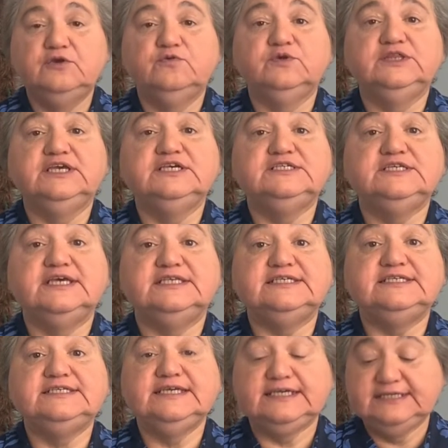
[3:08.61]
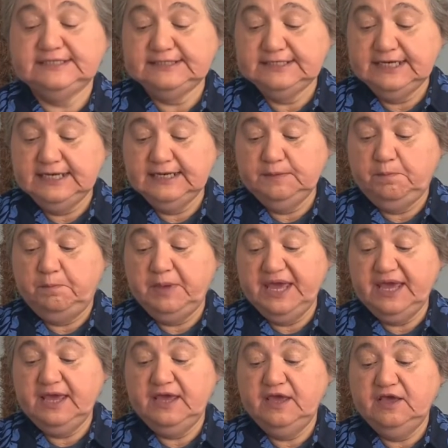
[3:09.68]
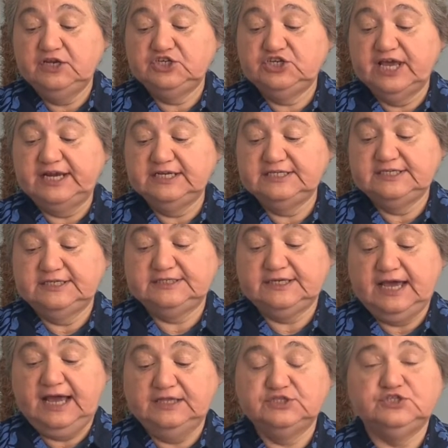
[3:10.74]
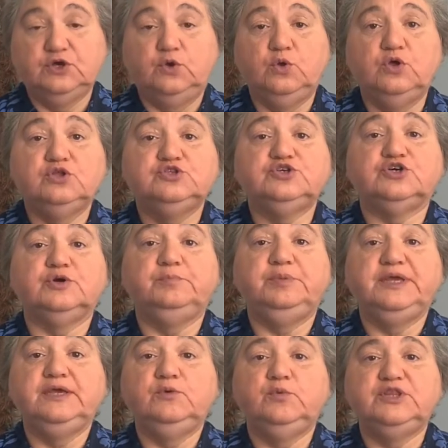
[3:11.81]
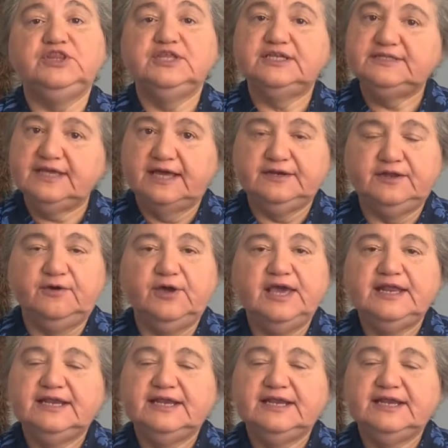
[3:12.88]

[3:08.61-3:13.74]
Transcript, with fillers: released its 16-bit Genesis console to compete with Nintendo.